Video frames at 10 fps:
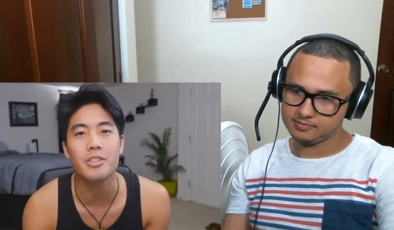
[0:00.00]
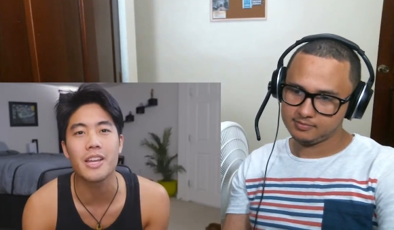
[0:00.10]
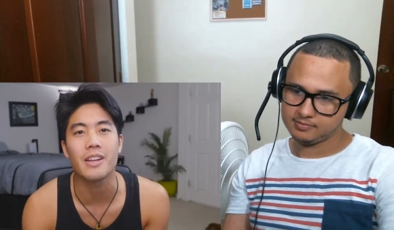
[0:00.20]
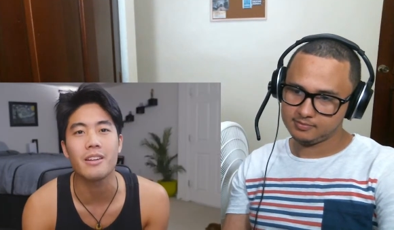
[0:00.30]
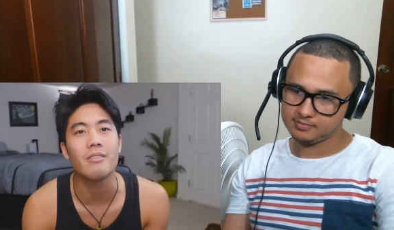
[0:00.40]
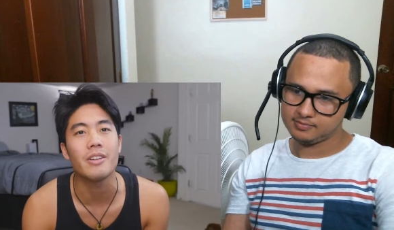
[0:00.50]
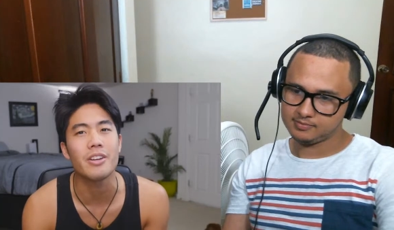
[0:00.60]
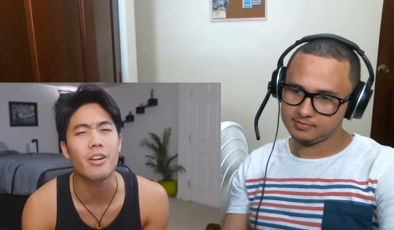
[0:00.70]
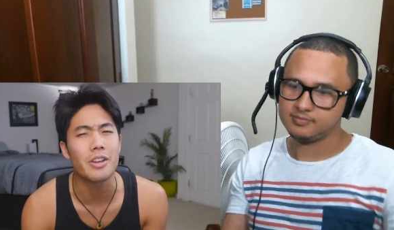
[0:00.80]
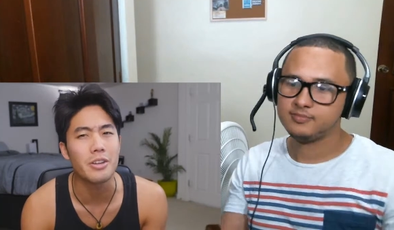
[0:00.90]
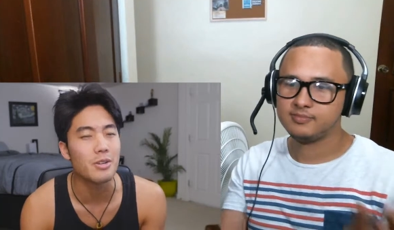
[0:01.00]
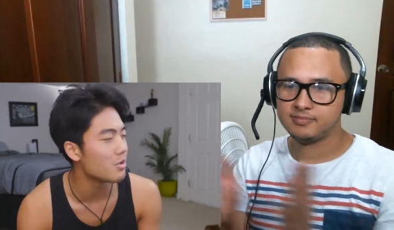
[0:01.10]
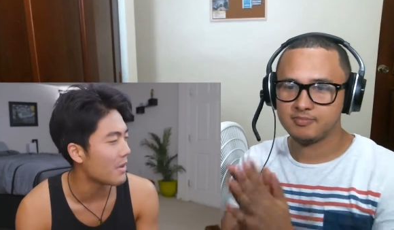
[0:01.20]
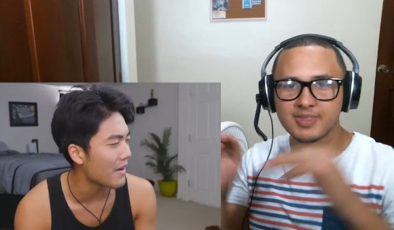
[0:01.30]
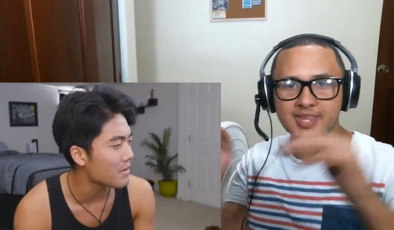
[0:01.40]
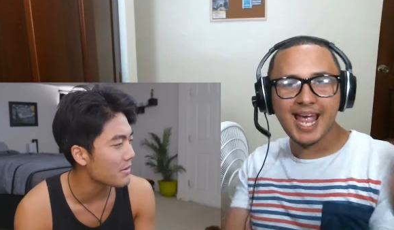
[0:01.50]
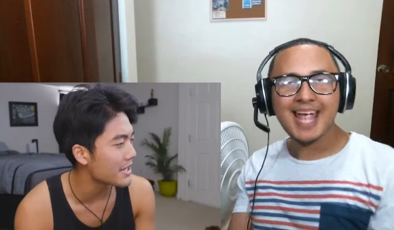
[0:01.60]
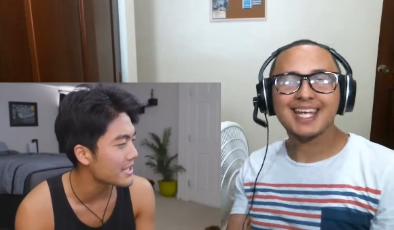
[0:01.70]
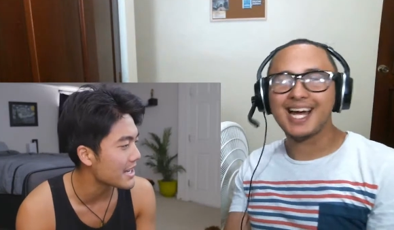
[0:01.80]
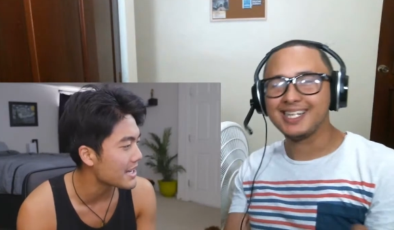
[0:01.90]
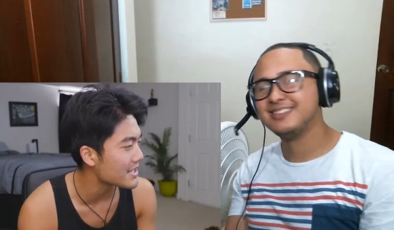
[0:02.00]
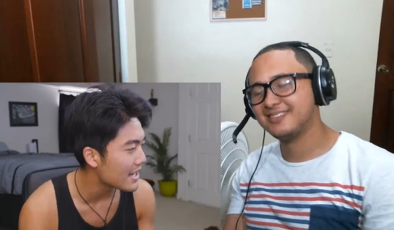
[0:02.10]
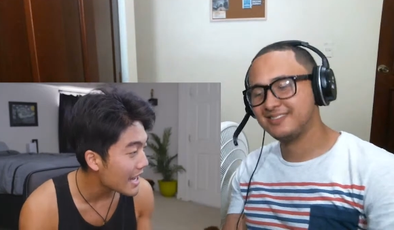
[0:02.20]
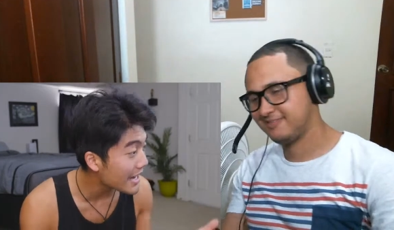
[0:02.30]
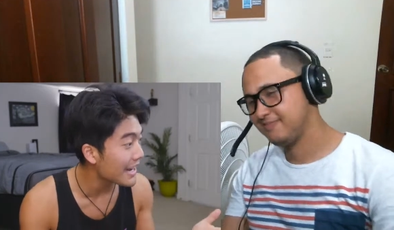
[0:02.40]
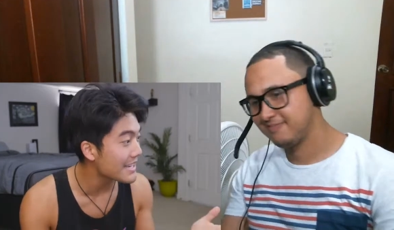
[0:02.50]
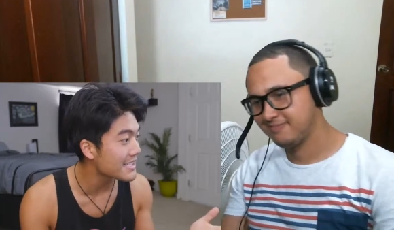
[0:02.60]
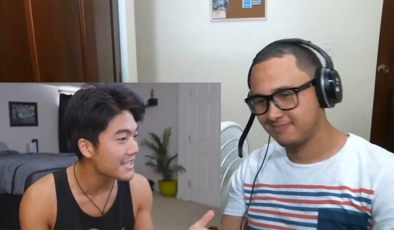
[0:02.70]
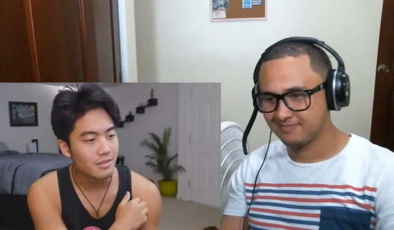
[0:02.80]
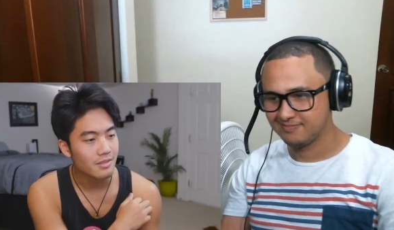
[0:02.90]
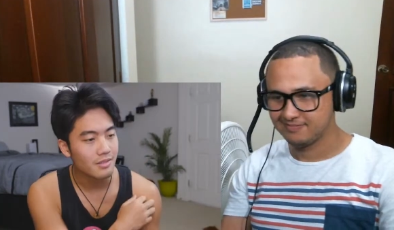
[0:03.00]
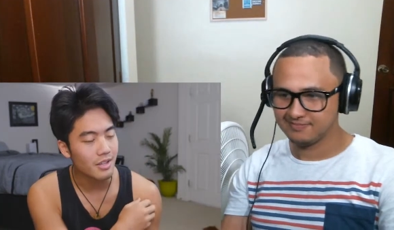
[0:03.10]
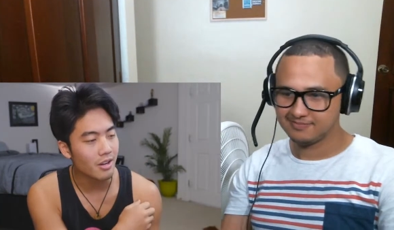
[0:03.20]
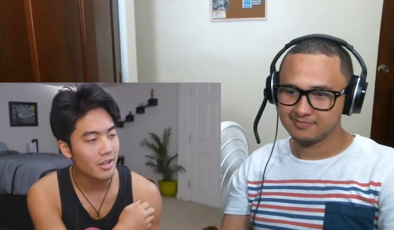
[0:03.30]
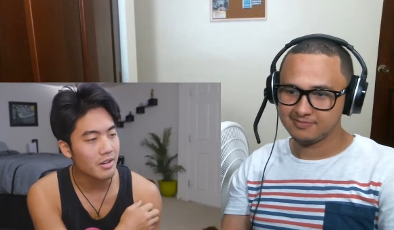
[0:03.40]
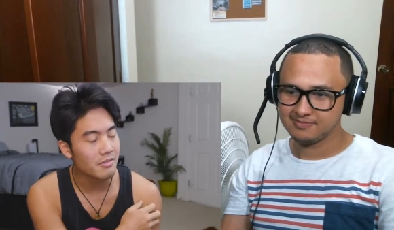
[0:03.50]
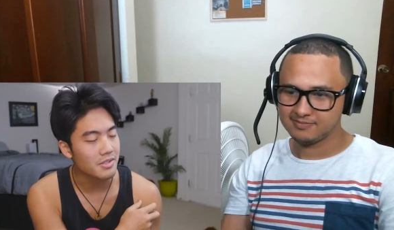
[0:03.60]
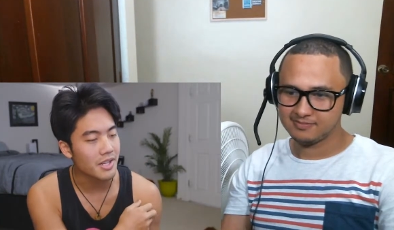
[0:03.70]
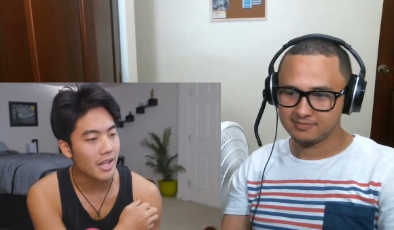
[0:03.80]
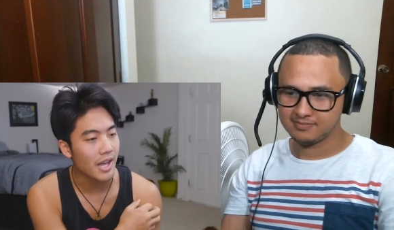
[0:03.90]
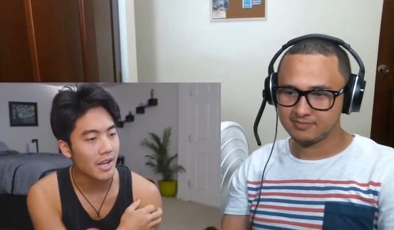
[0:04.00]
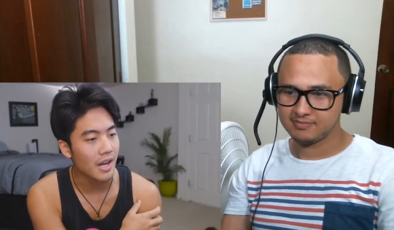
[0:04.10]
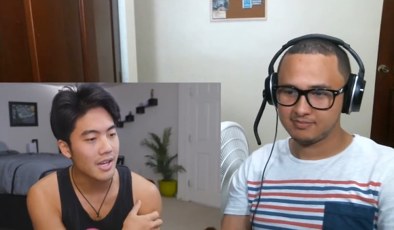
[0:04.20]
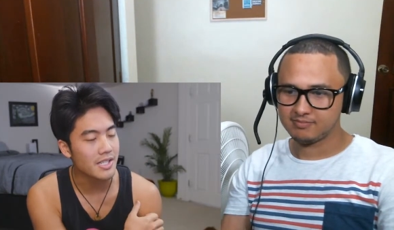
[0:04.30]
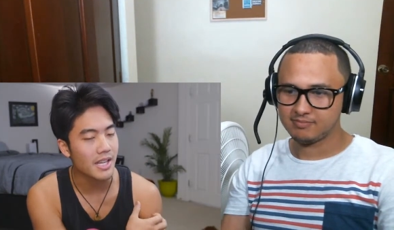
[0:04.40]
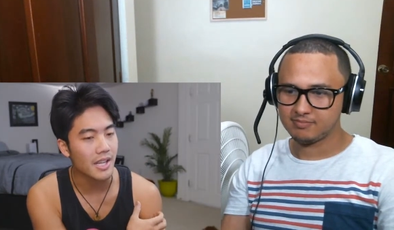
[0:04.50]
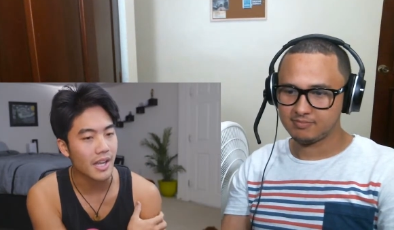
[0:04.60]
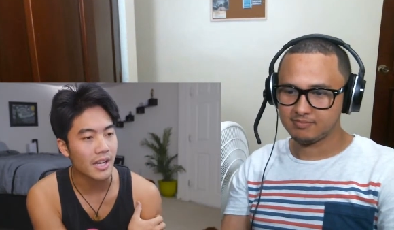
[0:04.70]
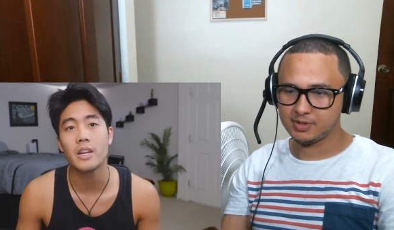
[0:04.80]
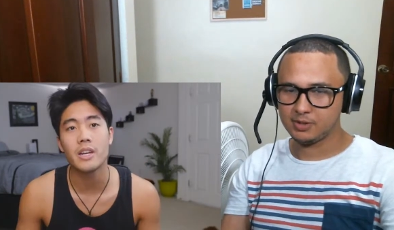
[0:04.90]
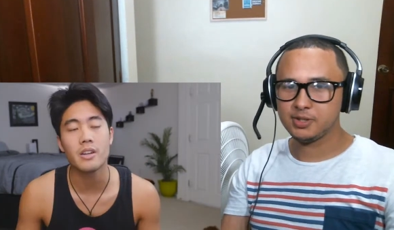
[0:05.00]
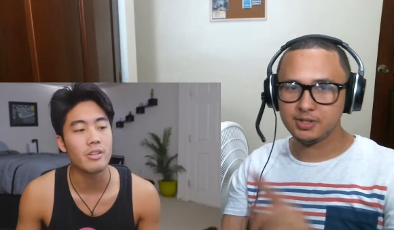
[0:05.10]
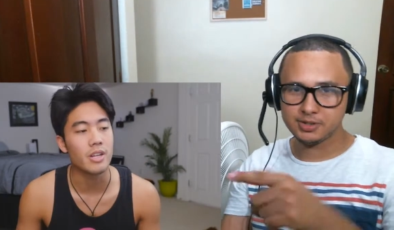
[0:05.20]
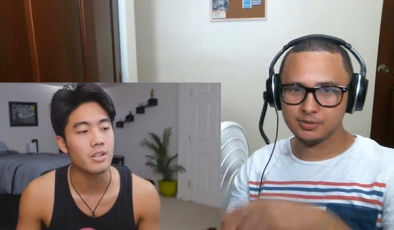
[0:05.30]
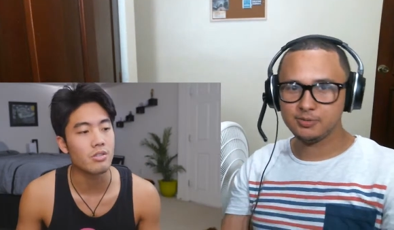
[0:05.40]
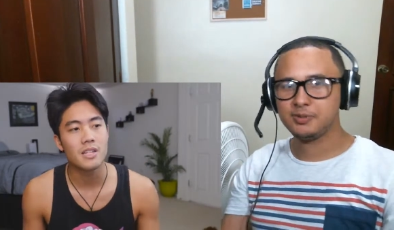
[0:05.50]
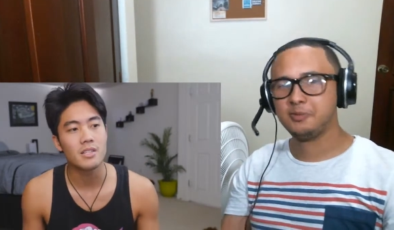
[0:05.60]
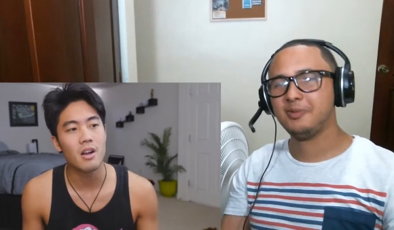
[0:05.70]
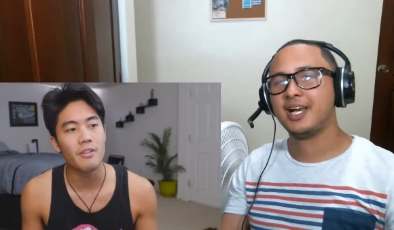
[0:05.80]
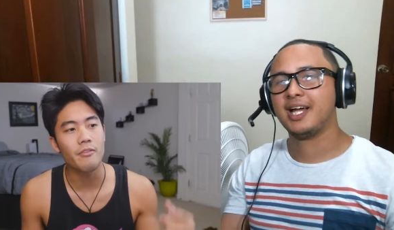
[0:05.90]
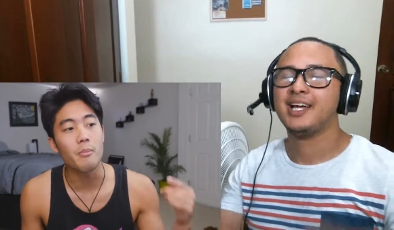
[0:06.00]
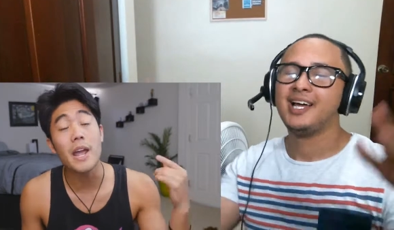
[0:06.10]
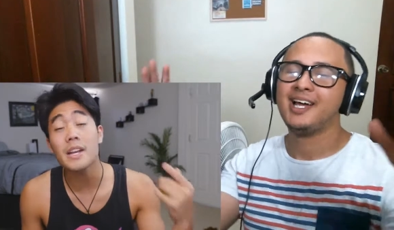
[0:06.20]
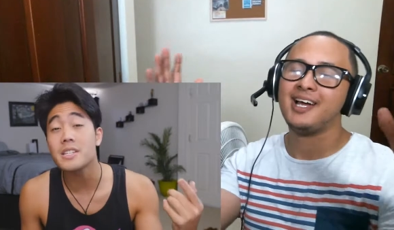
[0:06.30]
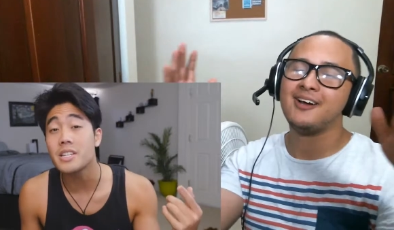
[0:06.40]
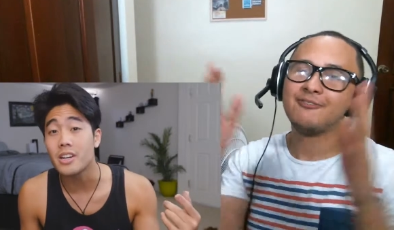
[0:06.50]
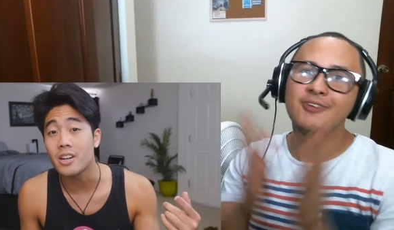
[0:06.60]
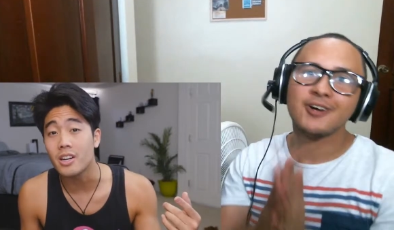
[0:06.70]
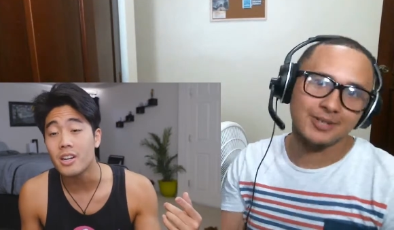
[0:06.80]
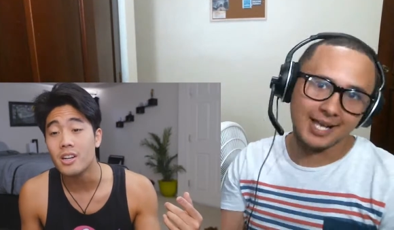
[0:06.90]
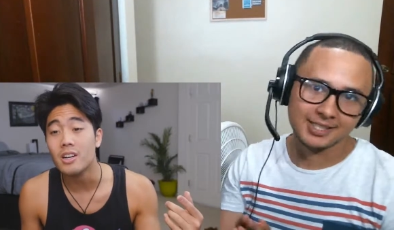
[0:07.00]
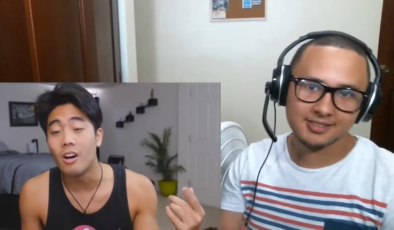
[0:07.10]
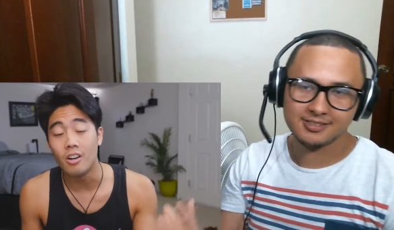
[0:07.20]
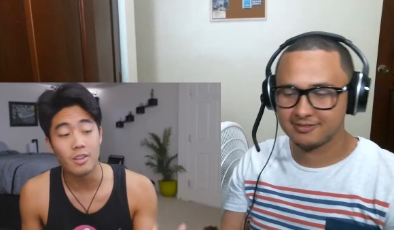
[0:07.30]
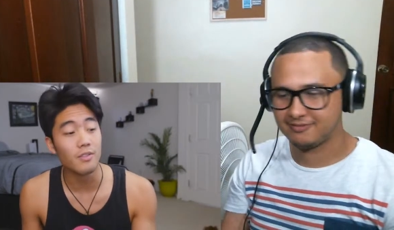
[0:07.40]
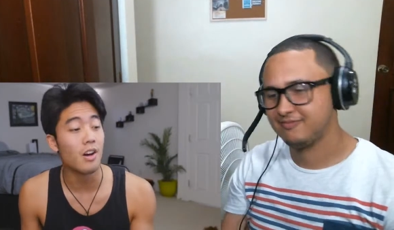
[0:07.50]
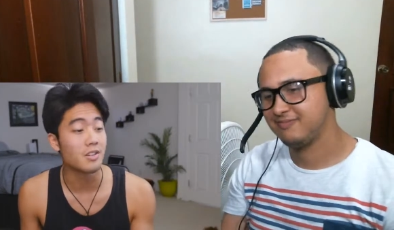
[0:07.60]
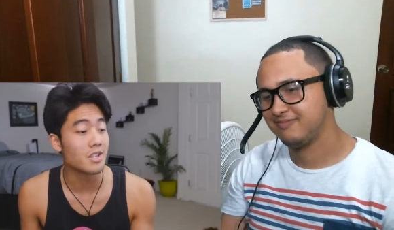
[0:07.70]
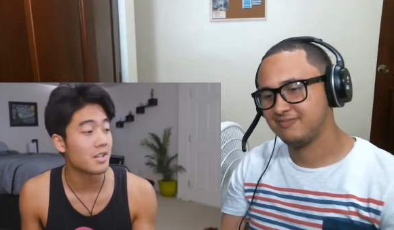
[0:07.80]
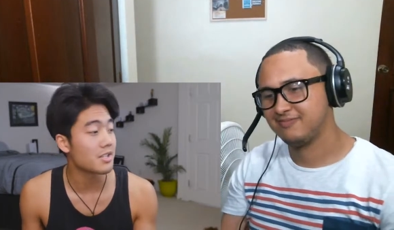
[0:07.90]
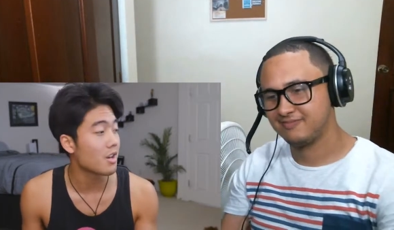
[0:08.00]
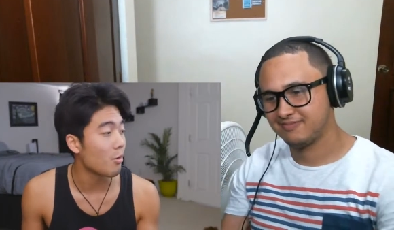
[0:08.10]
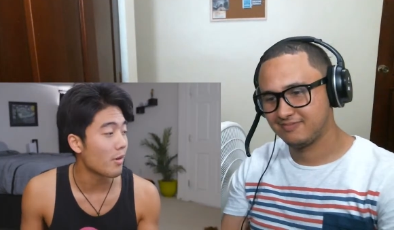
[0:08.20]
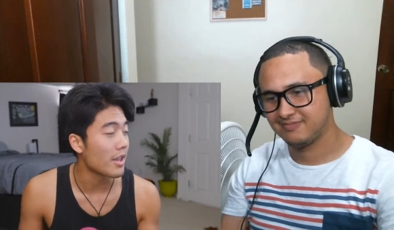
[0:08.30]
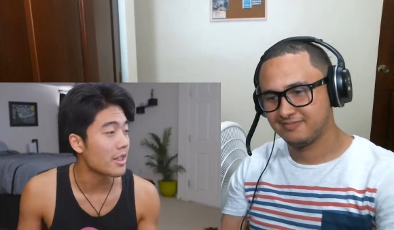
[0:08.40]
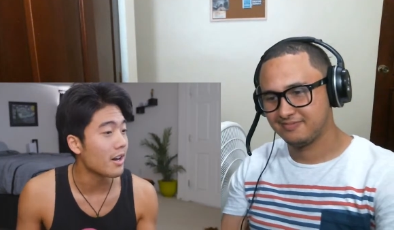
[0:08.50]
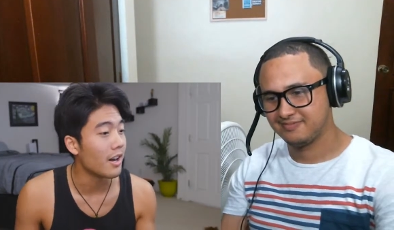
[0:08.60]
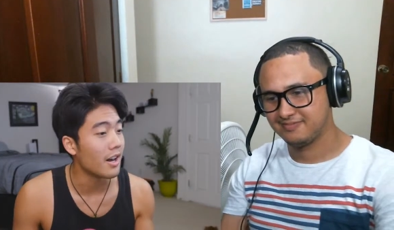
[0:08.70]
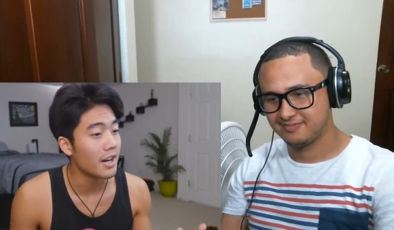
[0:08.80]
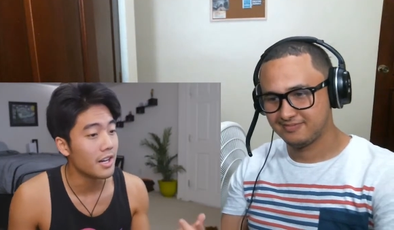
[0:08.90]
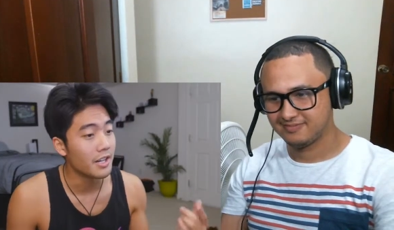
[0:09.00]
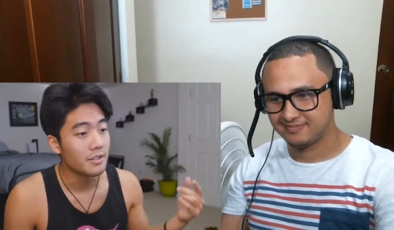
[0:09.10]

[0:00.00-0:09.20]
Speaker 1: thing. When you're on YouTube, everybody hey says, "Hey guys." No, they don't say that. I say that. You know what you should do? we Starting from next year, Fuck you guys. all the vlogs are gonna start with, uh,